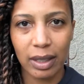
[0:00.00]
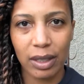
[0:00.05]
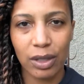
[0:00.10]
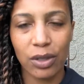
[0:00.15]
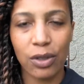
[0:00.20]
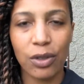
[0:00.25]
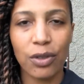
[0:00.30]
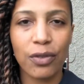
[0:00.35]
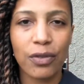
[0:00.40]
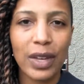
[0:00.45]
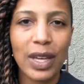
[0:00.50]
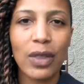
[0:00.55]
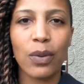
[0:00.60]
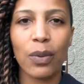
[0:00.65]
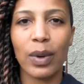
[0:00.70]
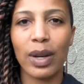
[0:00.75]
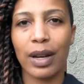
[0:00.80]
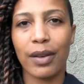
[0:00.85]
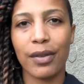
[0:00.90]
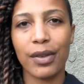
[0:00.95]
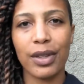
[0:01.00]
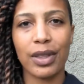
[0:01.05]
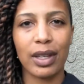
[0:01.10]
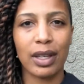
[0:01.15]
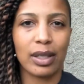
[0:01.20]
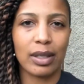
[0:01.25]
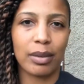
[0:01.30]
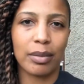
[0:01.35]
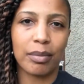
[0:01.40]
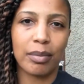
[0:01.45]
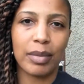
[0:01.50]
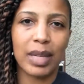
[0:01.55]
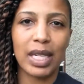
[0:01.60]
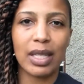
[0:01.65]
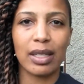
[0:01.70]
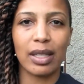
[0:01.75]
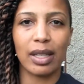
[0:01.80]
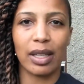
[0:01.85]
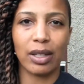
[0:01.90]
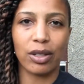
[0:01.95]
So faith, when everything is
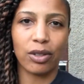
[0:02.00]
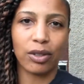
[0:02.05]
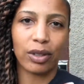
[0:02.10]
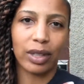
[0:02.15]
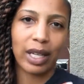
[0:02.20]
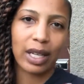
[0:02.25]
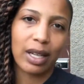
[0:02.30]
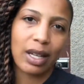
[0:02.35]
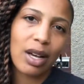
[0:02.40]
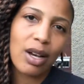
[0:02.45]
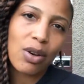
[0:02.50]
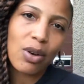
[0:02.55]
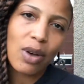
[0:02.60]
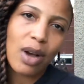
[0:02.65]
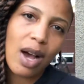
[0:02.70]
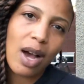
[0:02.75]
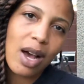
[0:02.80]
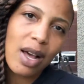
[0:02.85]
amazing and you're like, oh,